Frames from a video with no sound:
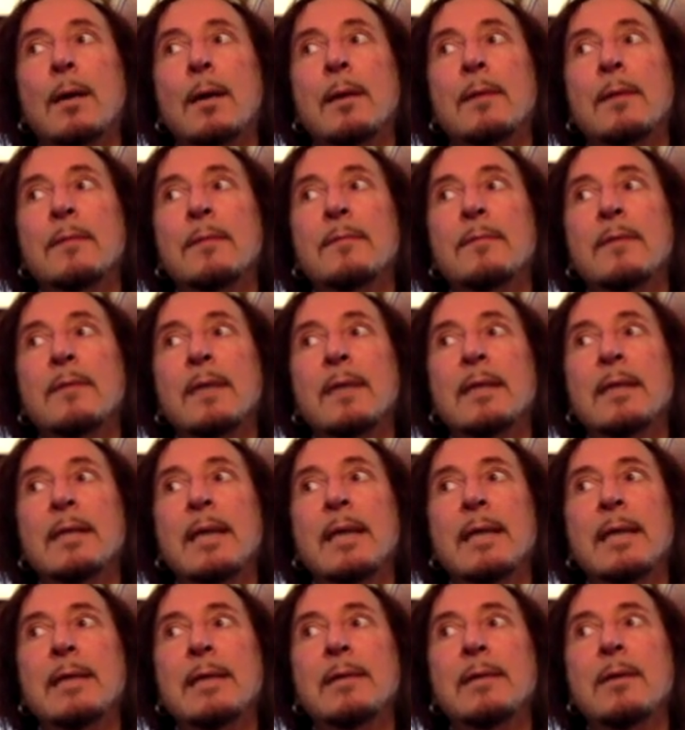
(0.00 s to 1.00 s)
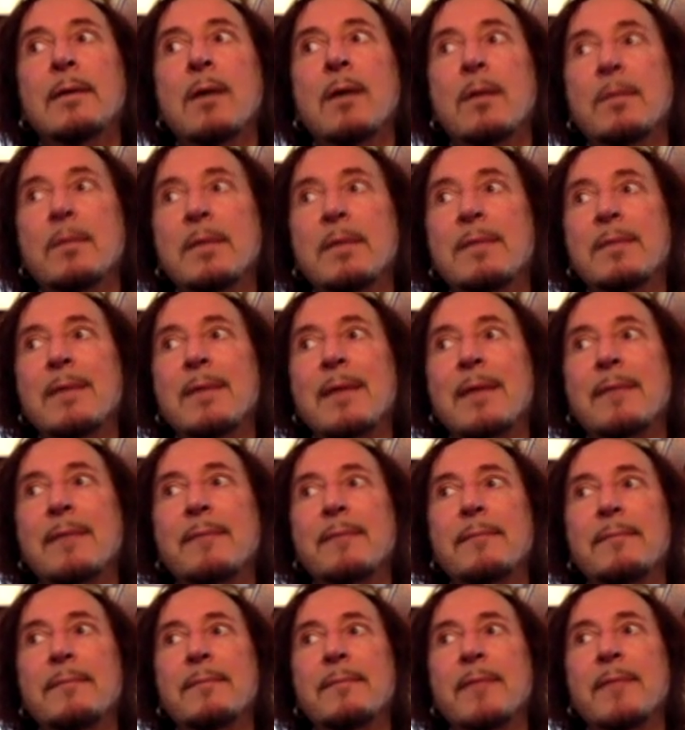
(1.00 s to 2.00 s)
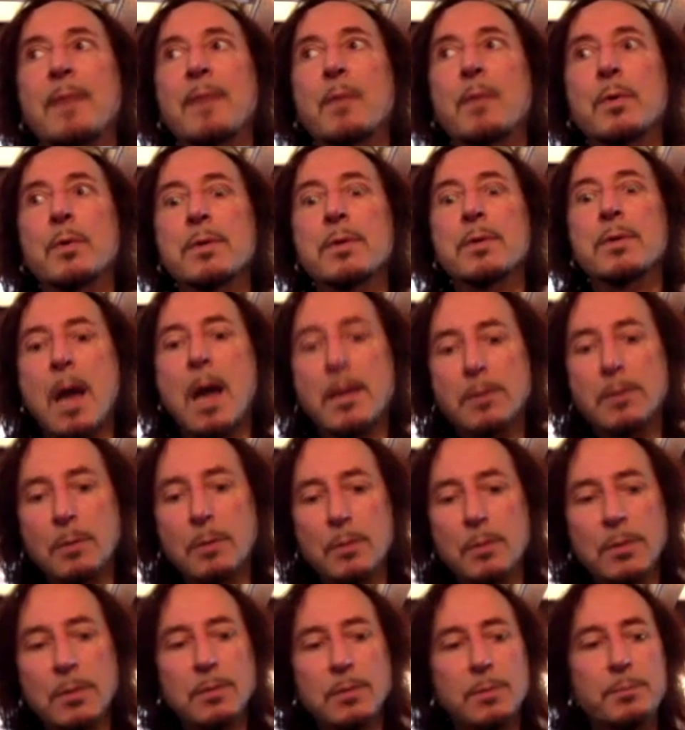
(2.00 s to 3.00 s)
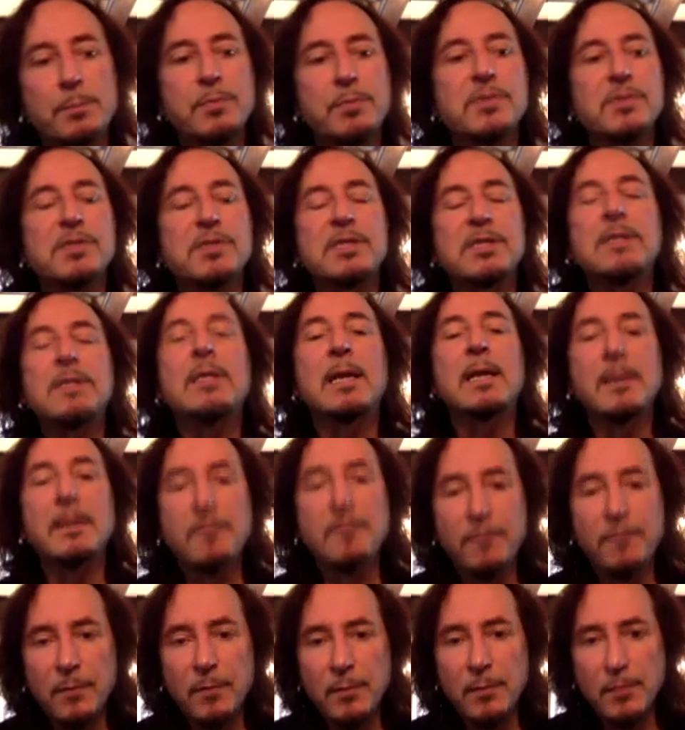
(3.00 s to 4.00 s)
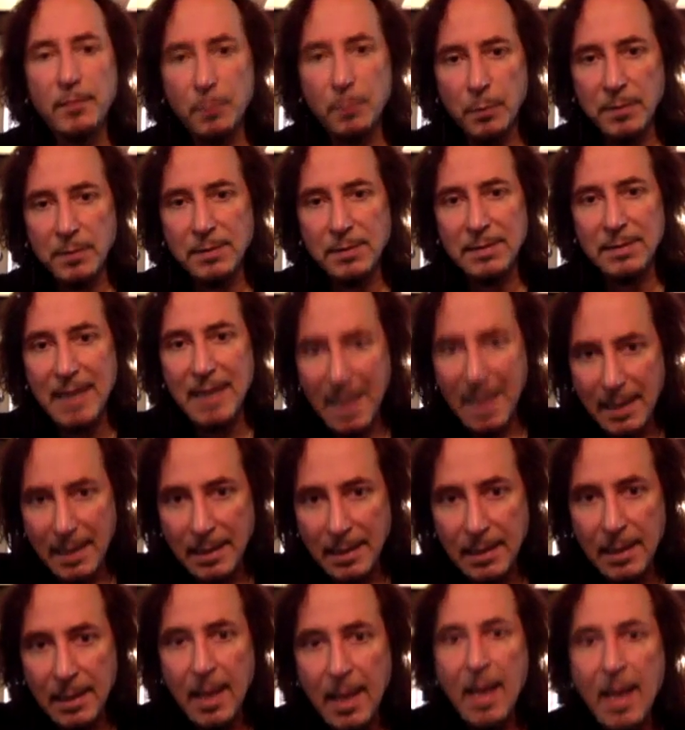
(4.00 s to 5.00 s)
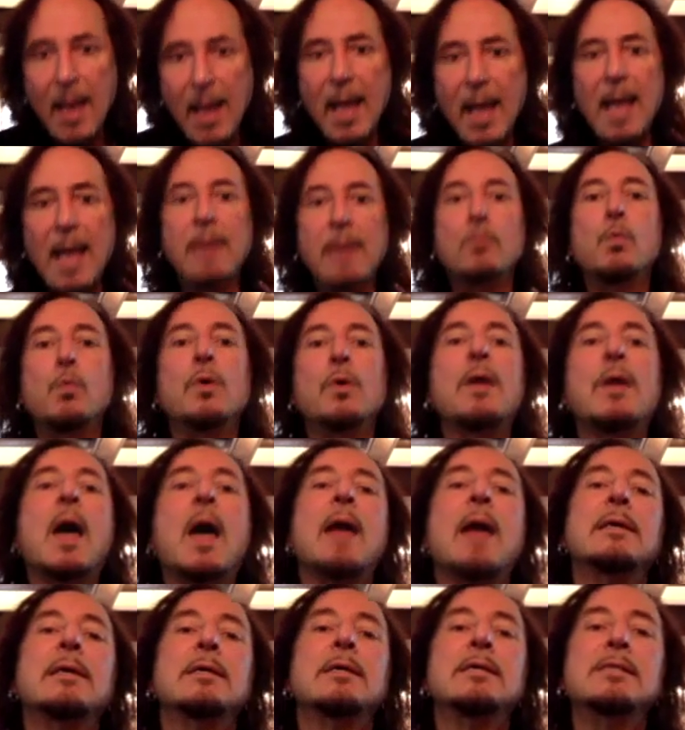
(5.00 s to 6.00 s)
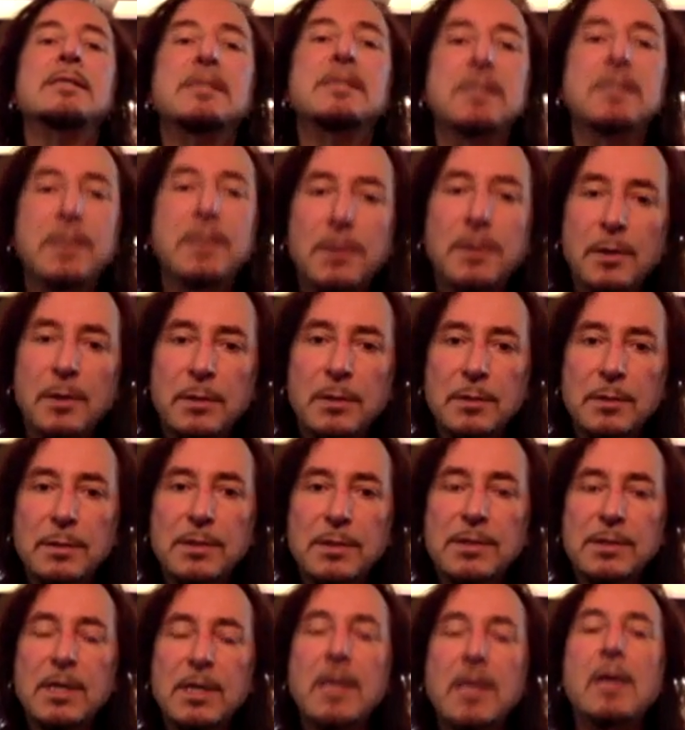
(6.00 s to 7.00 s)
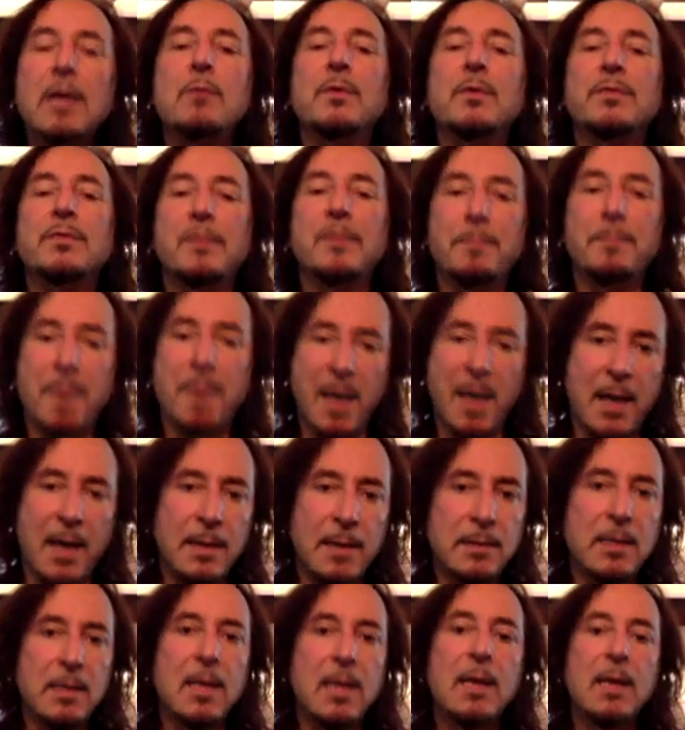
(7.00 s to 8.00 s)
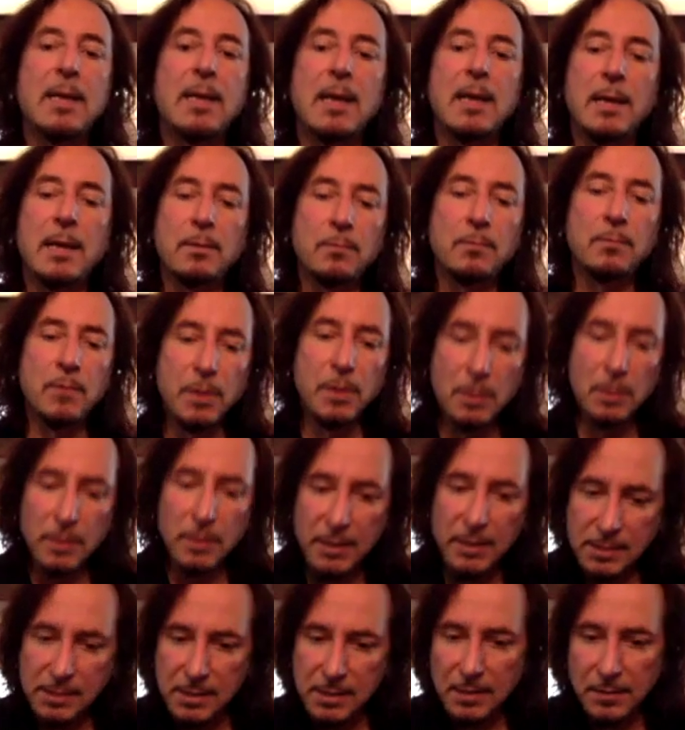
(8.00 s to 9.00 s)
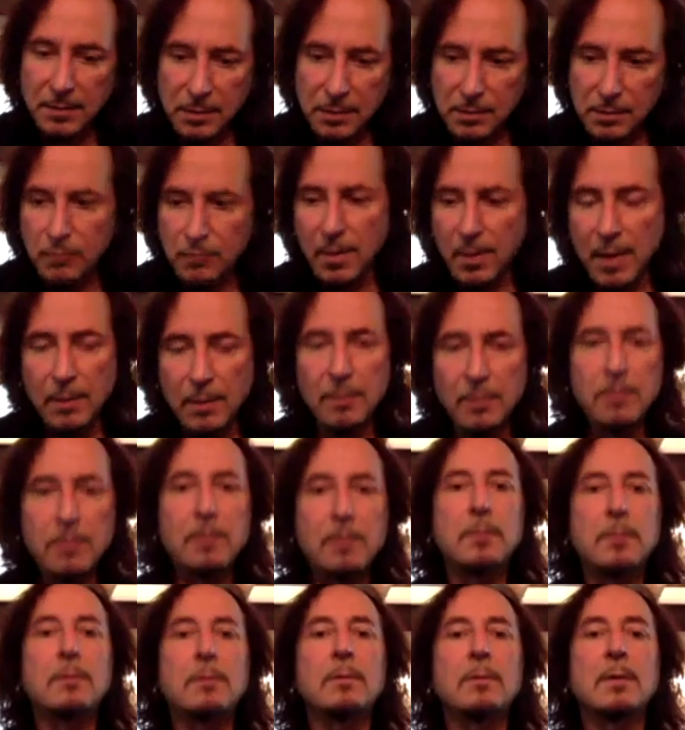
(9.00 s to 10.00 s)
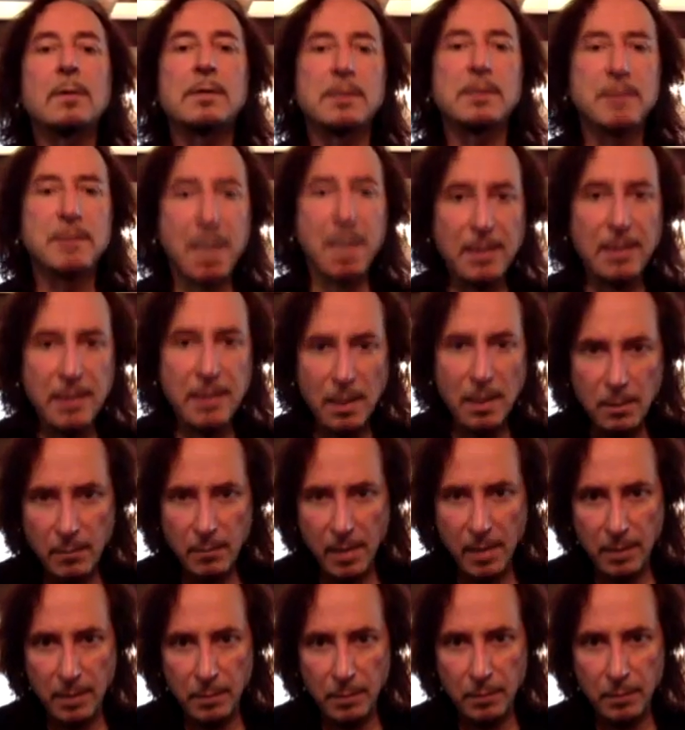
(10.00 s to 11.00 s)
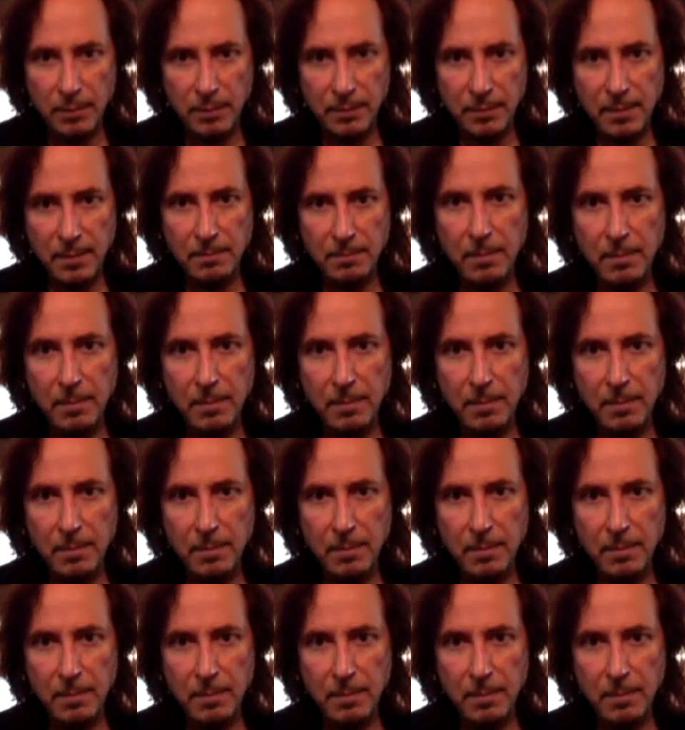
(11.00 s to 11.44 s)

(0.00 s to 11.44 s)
they laid it on me that they were not going to proceed any further with Danny, and would I consider singing with the band and releasing this record as a Taikedo record with them.